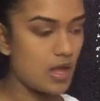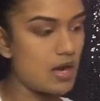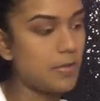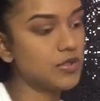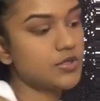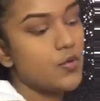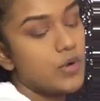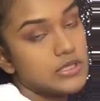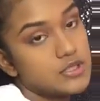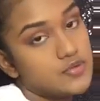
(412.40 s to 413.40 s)
And I'm also
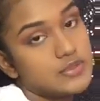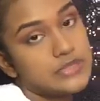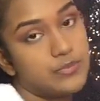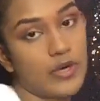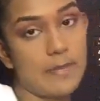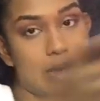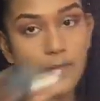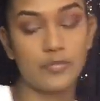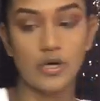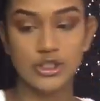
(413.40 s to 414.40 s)
going to spray
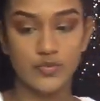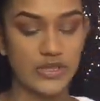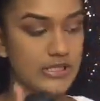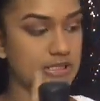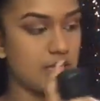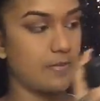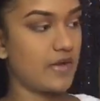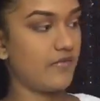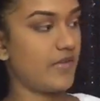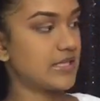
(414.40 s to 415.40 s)
my brush with
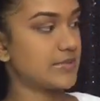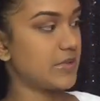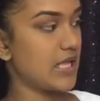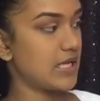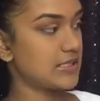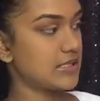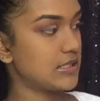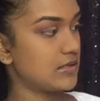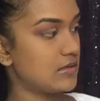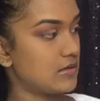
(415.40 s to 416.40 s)
some Fix Plus.